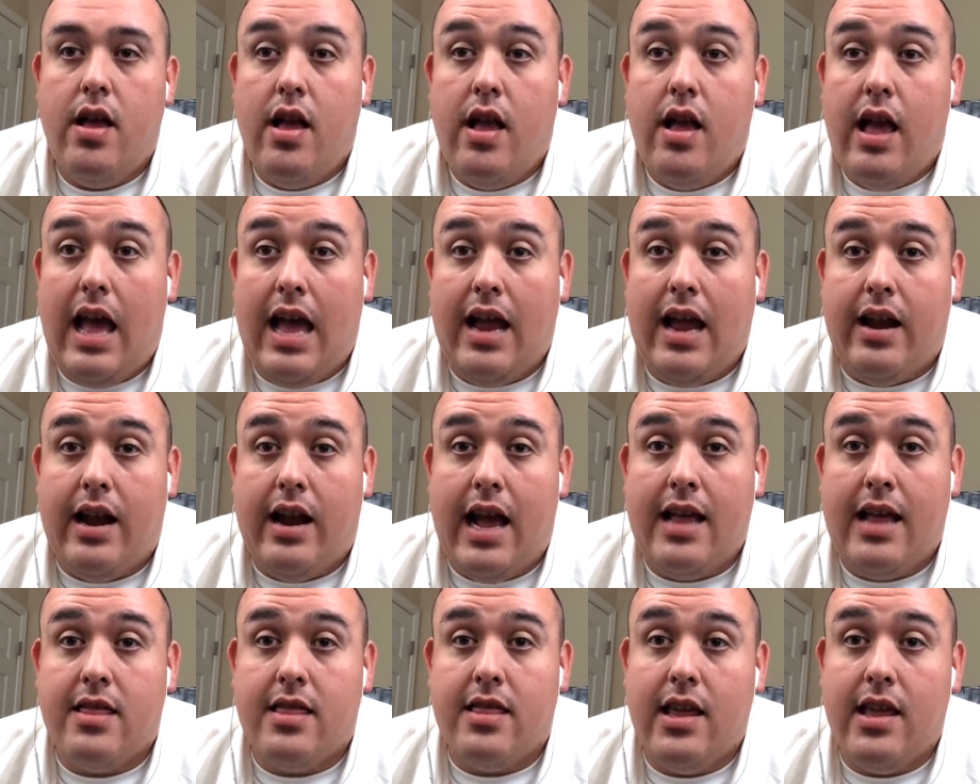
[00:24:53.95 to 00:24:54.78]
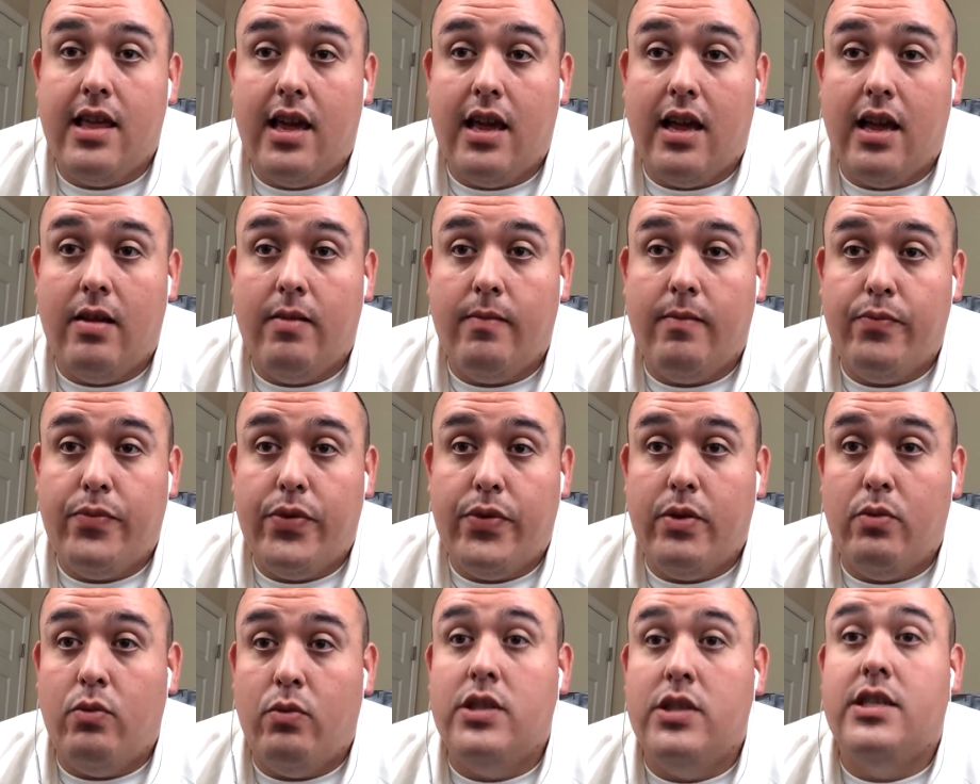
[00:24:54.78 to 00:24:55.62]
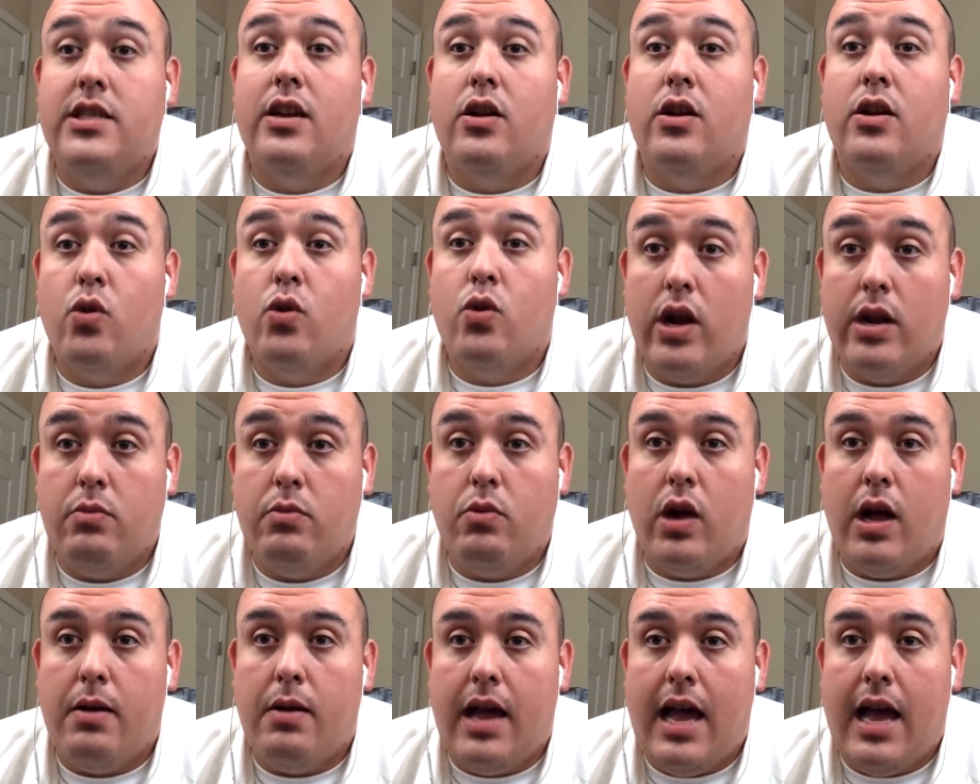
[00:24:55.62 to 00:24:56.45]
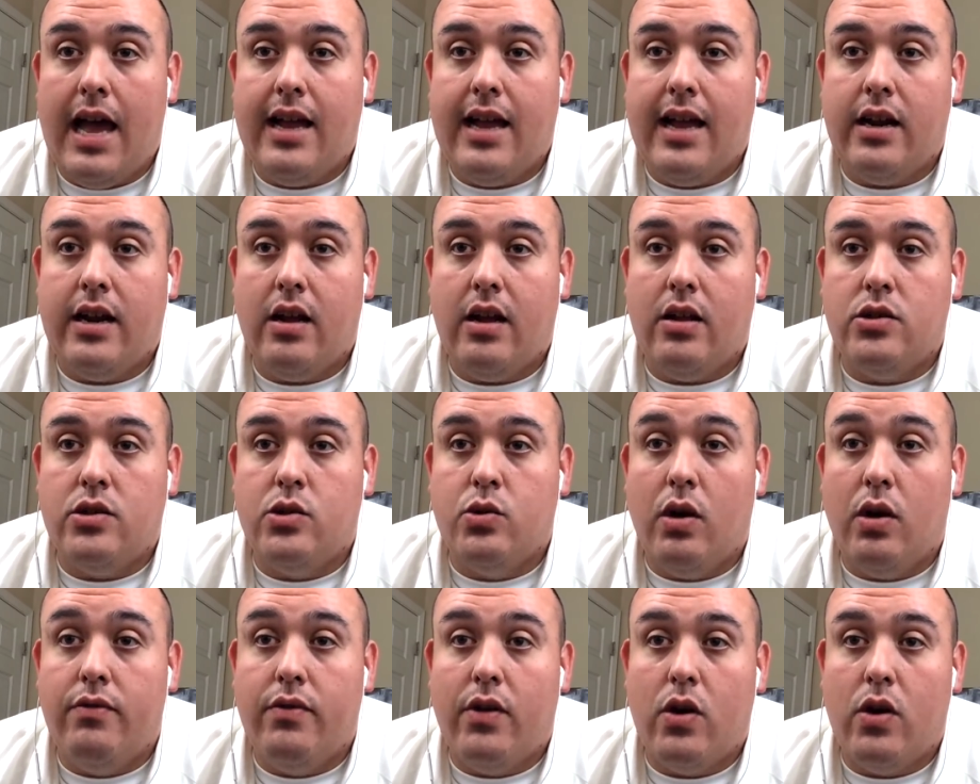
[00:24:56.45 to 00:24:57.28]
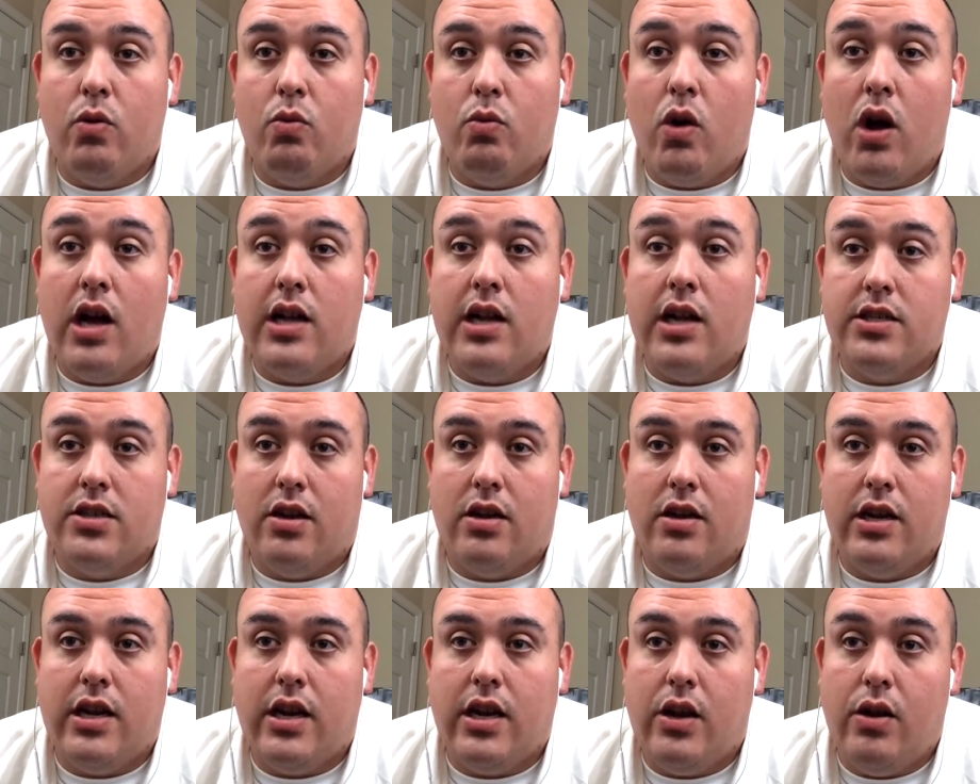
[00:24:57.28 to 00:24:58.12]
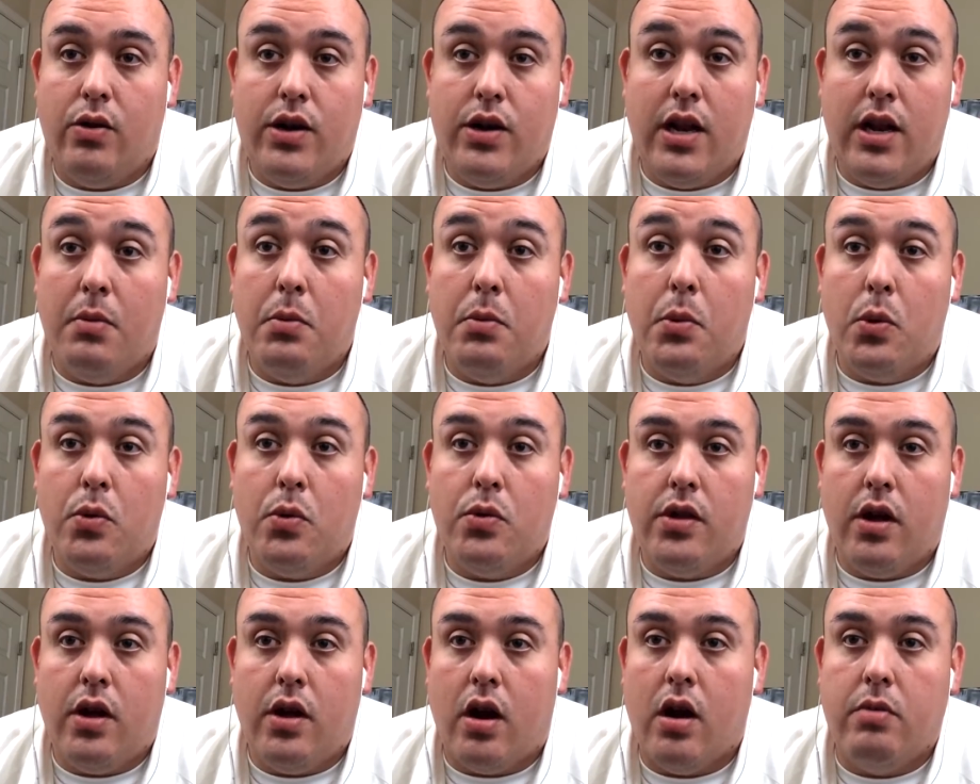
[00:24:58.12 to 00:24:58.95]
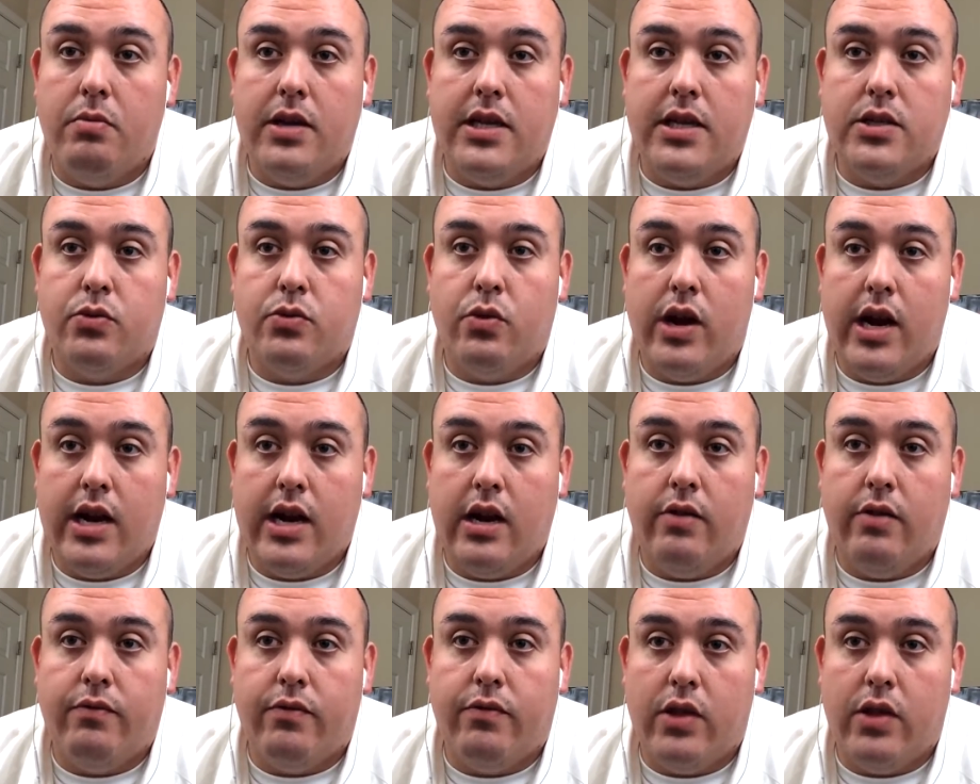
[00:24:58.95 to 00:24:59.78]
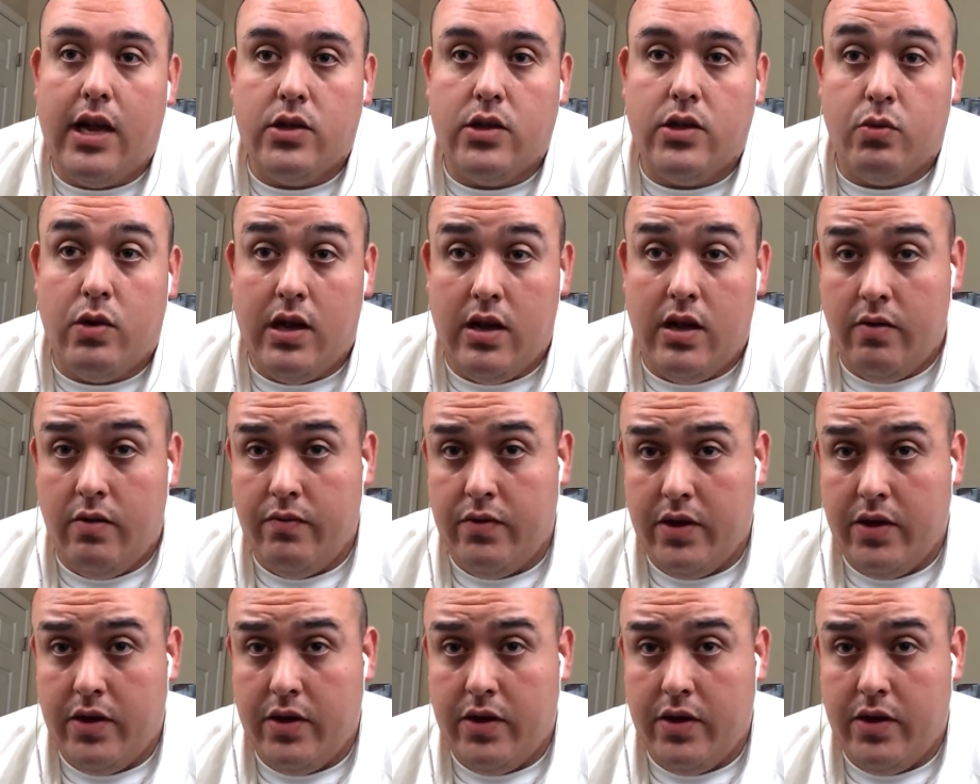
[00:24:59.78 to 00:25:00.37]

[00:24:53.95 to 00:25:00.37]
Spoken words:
and that thing was incredible. I had 1,200 watts on it, double the RMS rating for that 12.